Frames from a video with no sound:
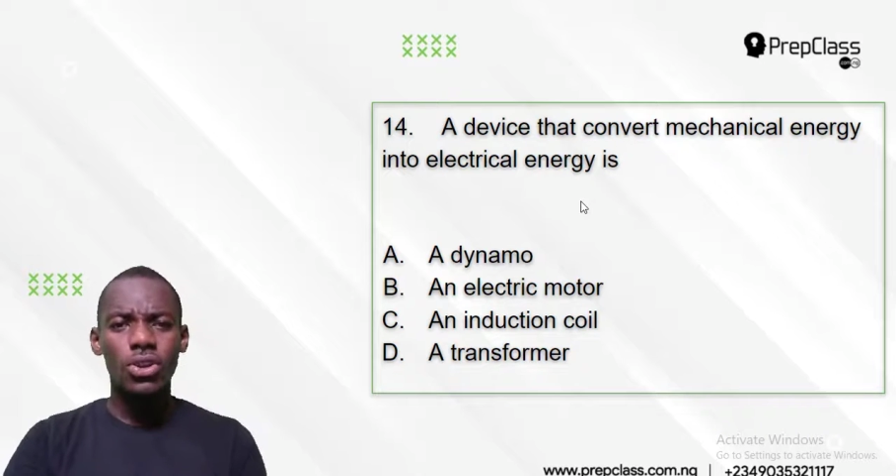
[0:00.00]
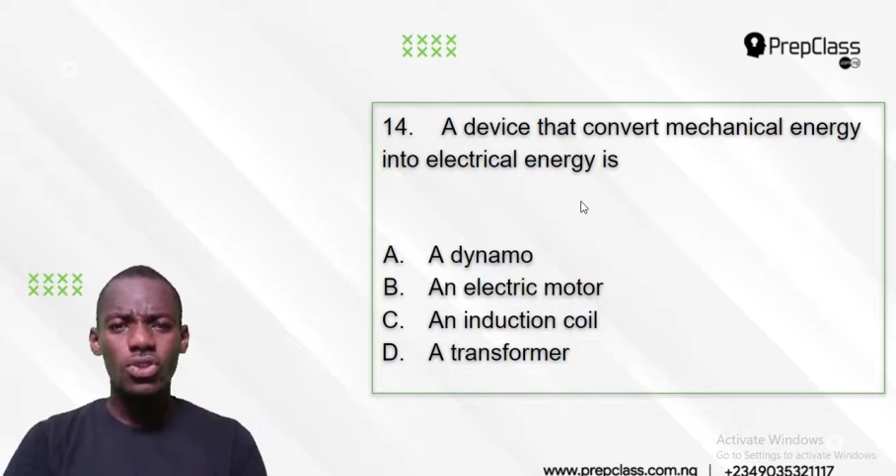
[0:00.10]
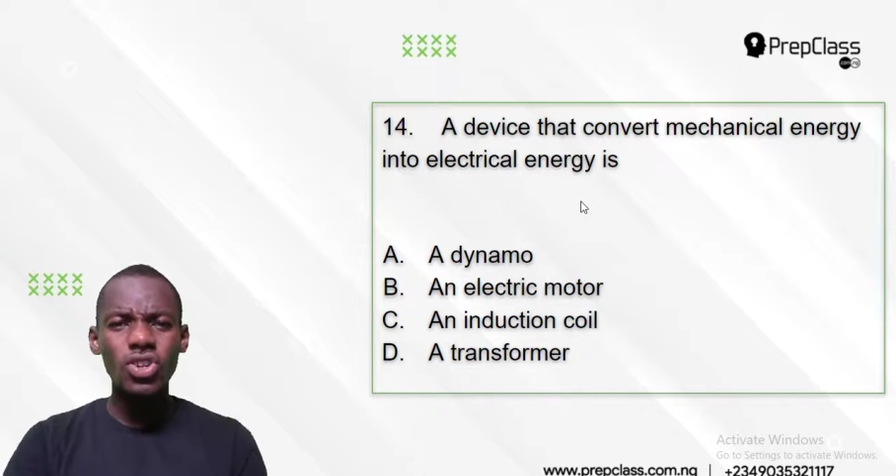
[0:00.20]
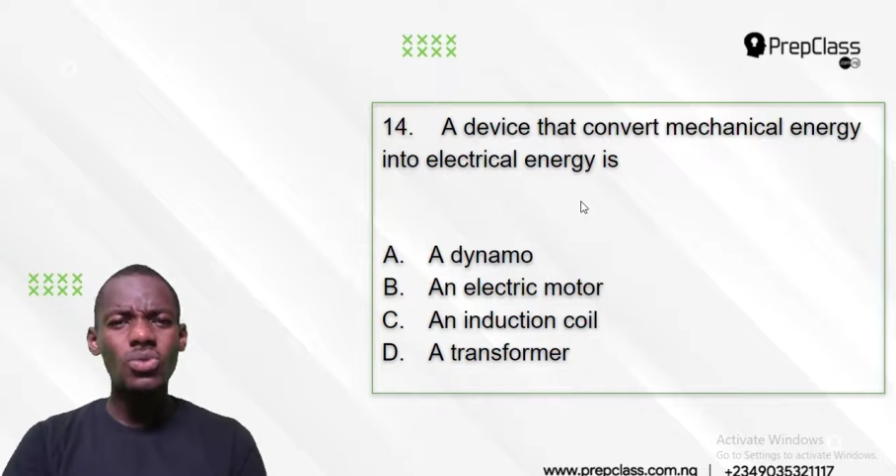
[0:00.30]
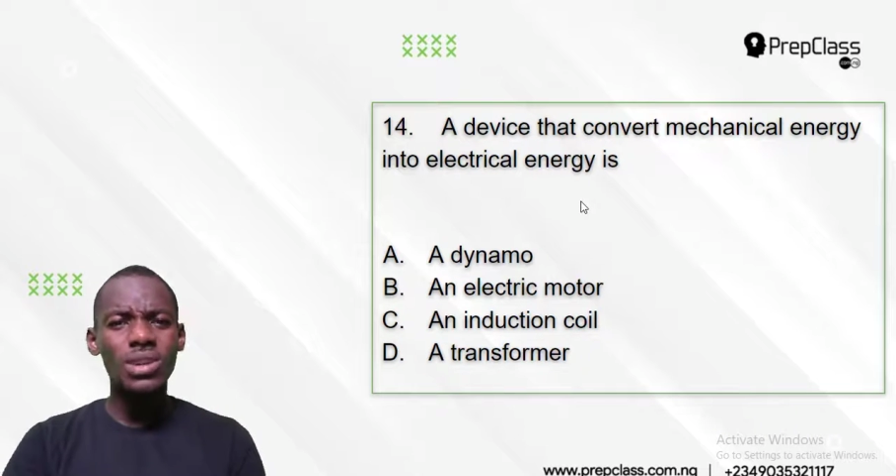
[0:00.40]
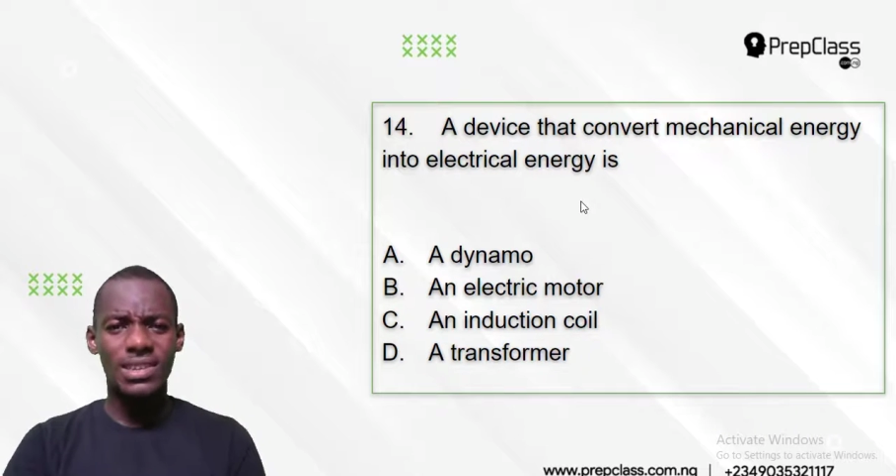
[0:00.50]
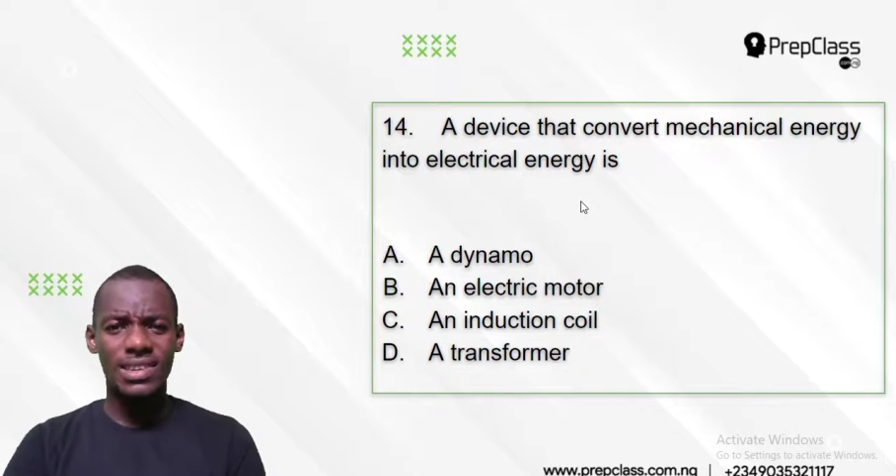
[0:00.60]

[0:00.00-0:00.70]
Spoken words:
Do you know what it